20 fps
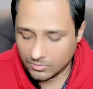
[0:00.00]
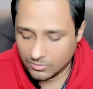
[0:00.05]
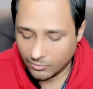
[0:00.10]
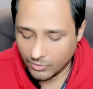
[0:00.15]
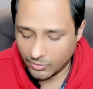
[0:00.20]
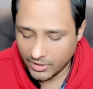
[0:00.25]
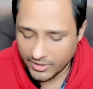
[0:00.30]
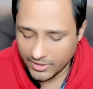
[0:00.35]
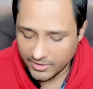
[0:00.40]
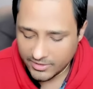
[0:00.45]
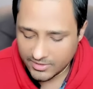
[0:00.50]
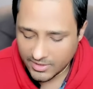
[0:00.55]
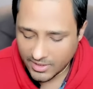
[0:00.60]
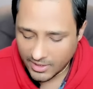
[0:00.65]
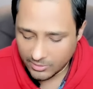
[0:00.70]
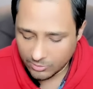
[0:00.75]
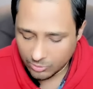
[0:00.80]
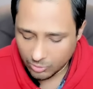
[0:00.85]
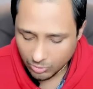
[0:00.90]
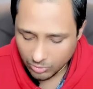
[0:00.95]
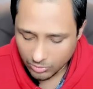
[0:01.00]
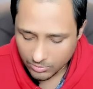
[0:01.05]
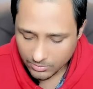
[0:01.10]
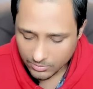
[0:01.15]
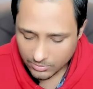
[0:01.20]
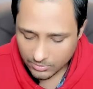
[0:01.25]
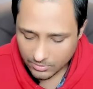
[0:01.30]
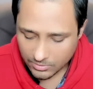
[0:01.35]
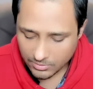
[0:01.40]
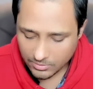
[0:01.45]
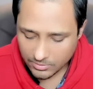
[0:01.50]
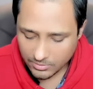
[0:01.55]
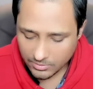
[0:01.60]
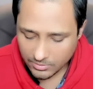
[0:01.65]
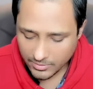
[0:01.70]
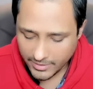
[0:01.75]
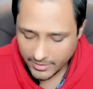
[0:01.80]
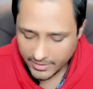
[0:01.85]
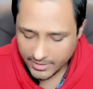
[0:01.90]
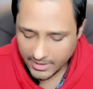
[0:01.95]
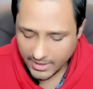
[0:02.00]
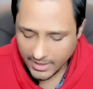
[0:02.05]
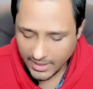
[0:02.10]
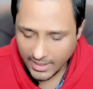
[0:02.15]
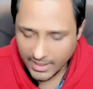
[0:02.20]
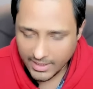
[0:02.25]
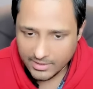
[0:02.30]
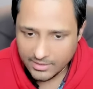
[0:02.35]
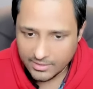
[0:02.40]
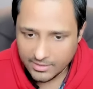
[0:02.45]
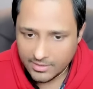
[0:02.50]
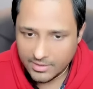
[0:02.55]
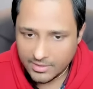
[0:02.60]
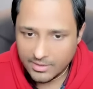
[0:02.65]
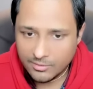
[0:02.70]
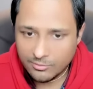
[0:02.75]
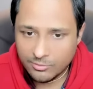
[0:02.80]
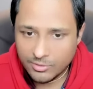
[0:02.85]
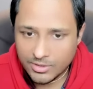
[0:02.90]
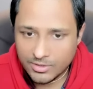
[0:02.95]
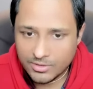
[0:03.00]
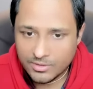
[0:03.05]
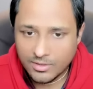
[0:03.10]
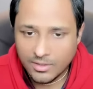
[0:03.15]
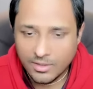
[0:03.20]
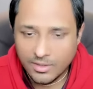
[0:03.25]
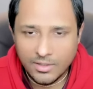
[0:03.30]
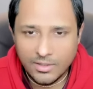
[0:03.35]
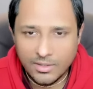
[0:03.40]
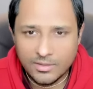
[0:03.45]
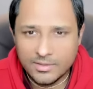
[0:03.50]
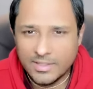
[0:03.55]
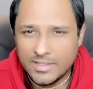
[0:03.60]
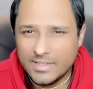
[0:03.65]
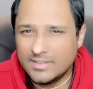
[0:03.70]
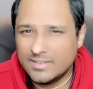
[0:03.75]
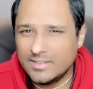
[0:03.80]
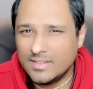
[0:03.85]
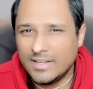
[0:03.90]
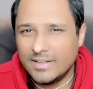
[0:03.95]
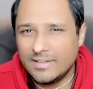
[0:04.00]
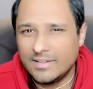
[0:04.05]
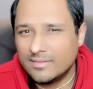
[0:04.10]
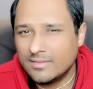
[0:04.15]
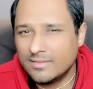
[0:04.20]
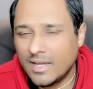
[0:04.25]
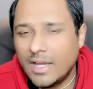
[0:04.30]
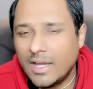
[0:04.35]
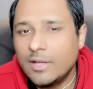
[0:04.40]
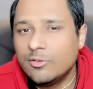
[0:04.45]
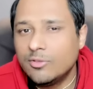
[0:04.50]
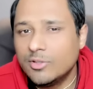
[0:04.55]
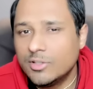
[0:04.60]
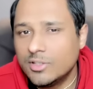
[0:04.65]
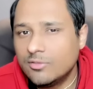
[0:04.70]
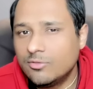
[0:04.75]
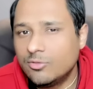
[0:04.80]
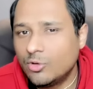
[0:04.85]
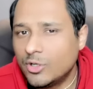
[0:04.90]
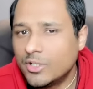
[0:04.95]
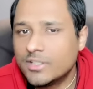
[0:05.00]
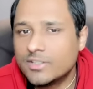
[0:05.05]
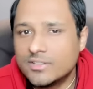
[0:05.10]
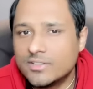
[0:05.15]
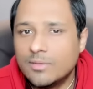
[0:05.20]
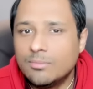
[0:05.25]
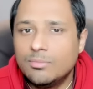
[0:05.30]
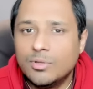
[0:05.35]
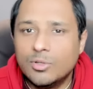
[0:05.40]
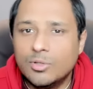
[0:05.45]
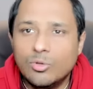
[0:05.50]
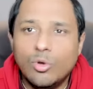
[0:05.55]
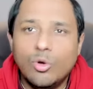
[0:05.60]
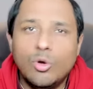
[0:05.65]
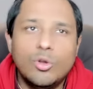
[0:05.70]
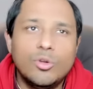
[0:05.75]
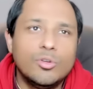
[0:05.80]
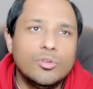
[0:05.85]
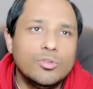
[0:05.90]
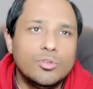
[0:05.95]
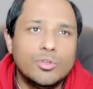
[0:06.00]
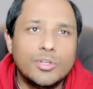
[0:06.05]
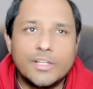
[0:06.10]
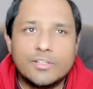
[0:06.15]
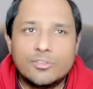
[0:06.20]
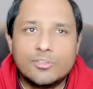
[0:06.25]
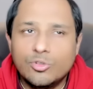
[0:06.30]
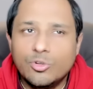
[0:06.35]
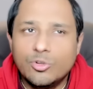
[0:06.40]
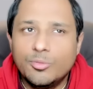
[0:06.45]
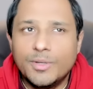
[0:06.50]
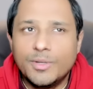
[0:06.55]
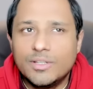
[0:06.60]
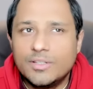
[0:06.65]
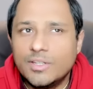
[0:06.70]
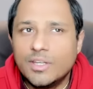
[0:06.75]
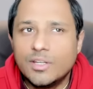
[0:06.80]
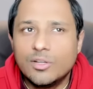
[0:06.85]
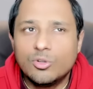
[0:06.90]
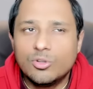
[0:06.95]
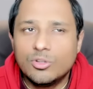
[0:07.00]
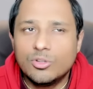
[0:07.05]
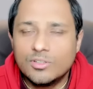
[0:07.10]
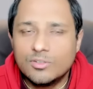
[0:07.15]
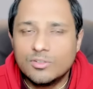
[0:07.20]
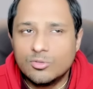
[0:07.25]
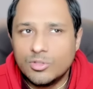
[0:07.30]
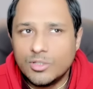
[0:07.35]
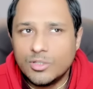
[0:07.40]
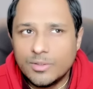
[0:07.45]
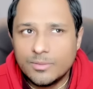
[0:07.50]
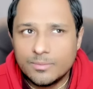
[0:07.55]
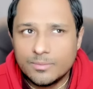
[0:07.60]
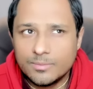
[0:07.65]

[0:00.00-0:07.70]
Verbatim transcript: when it's Ketu, it can deal with uh, things like Ayurveda, for example, or you know naturopathy and all this. Okay,